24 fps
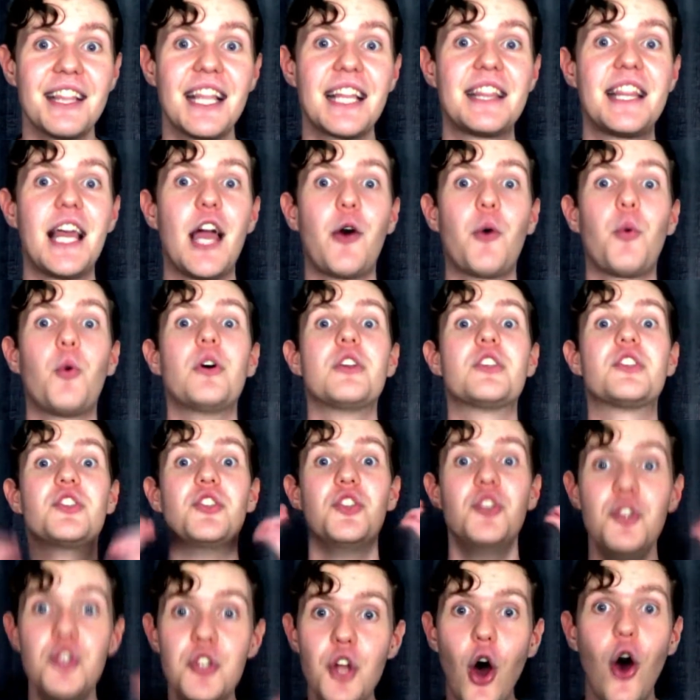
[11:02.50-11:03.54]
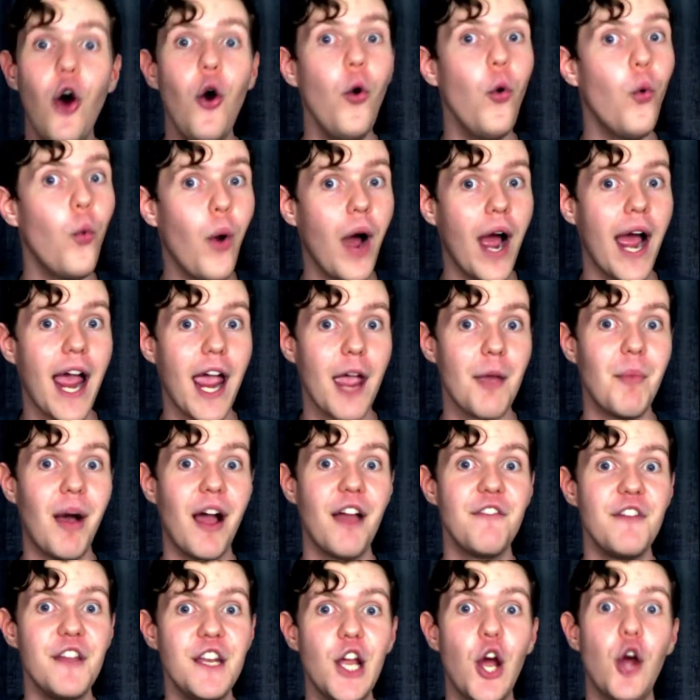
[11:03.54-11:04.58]
that there was no way
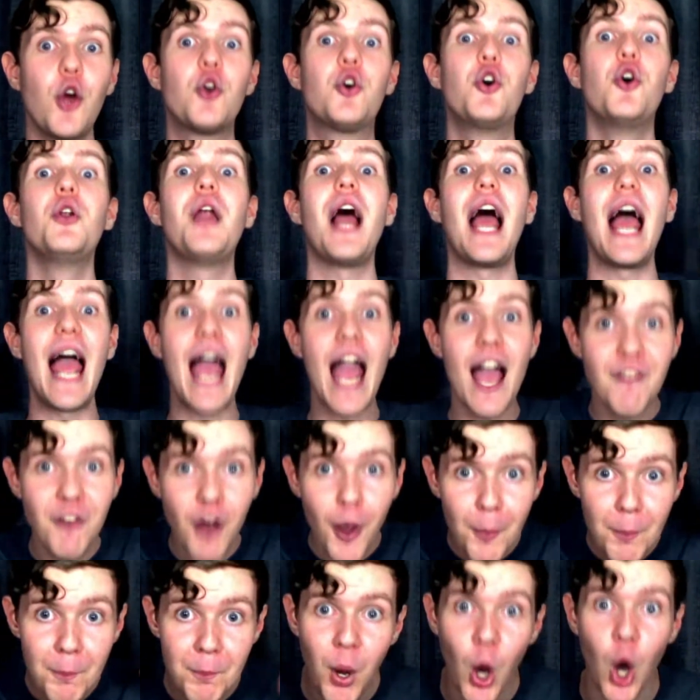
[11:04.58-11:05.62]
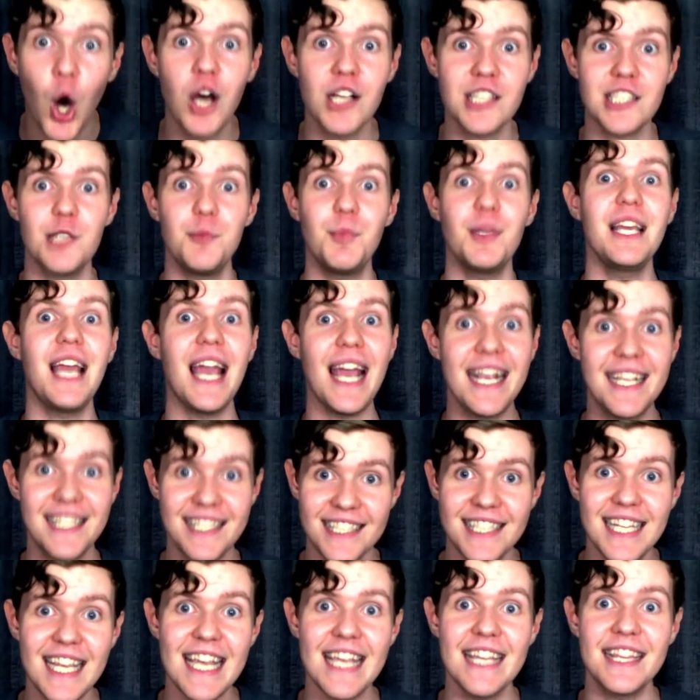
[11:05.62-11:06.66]
my video could ever possibly
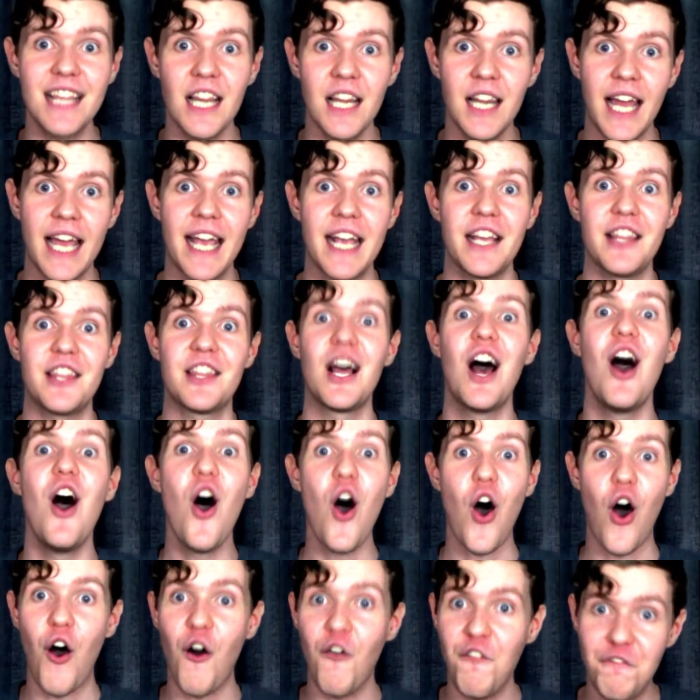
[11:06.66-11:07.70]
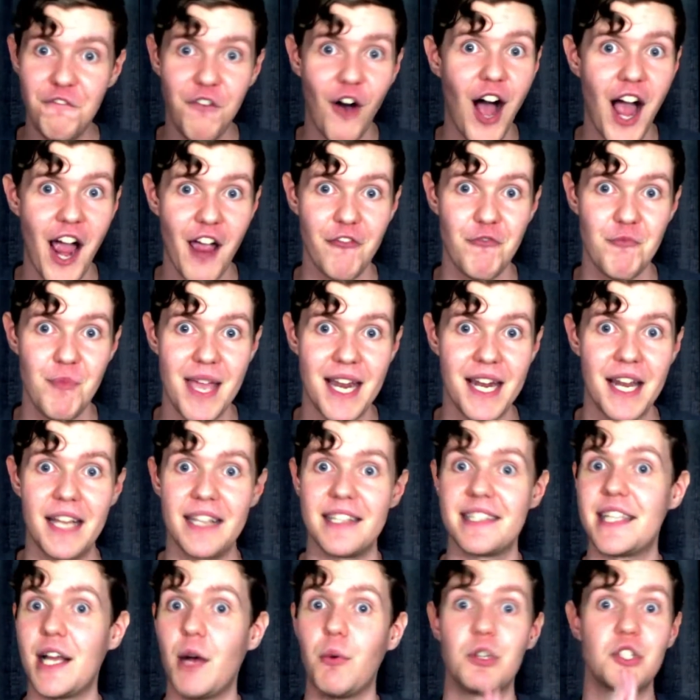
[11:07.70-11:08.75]
exceed the length of 5
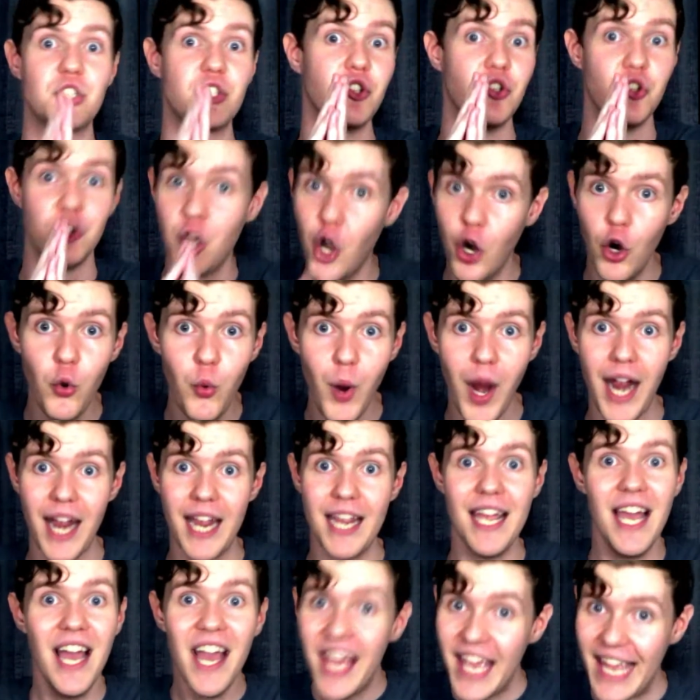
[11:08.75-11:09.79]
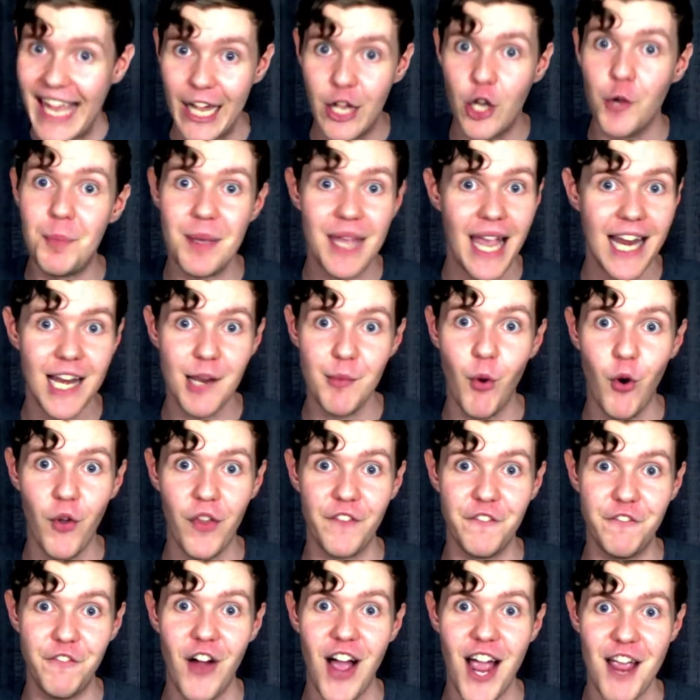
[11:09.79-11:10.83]
minutes. There was no way it could be any more
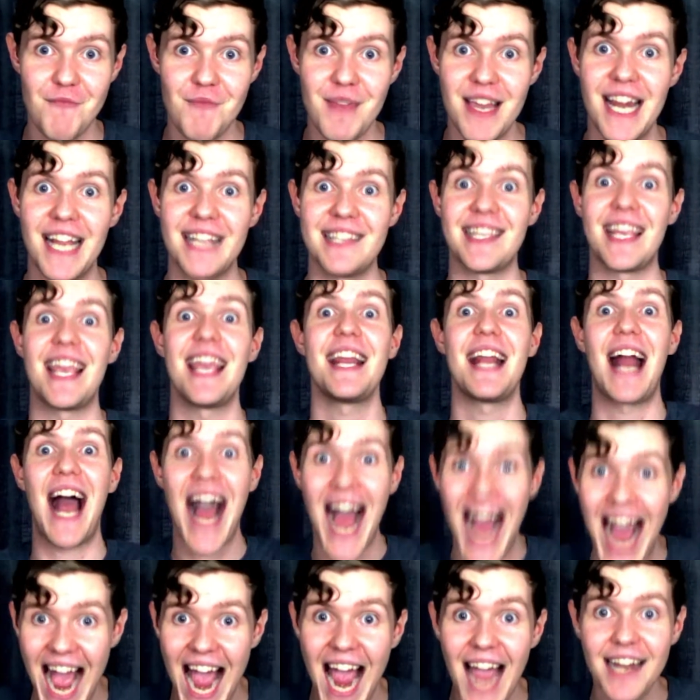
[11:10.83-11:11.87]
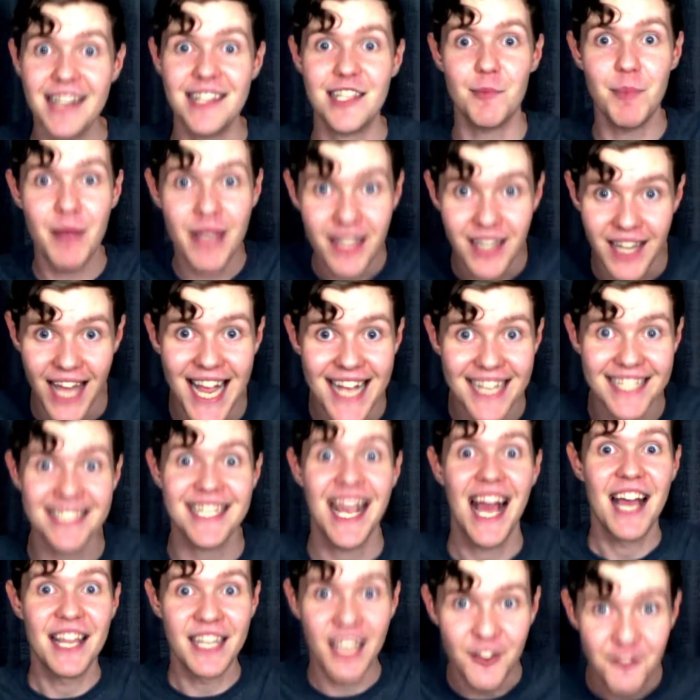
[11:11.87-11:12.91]
than 5 minutes. It had to be
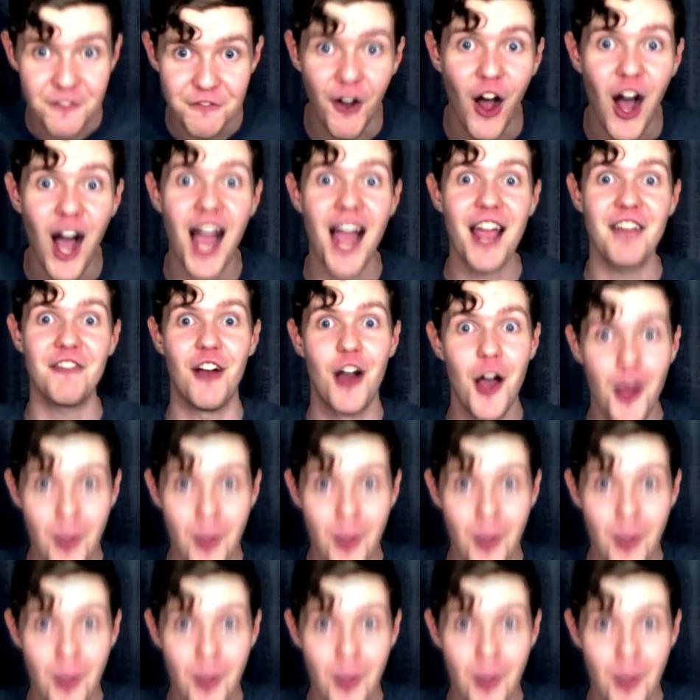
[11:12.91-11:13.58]
less than 5